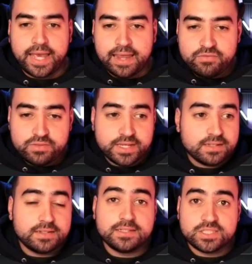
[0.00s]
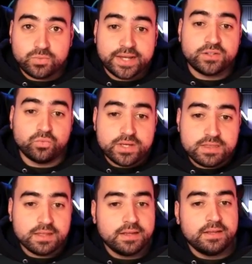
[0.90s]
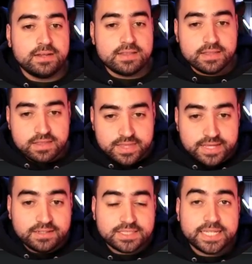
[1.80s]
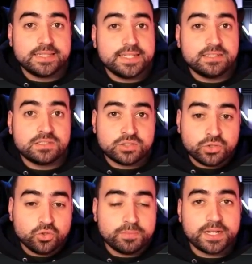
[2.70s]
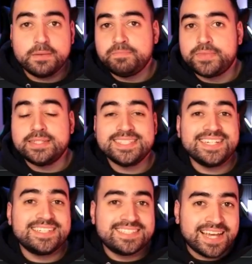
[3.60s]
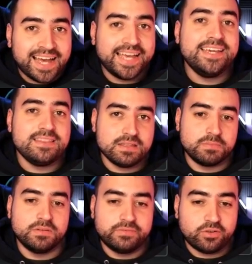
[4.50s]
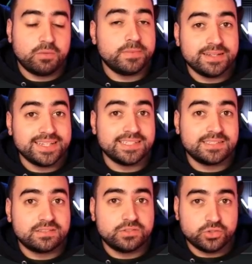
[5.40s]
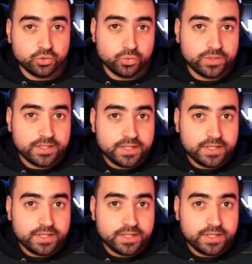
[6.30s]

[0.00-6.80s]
everything in list one with the things in list two, but that's going to take them from list two.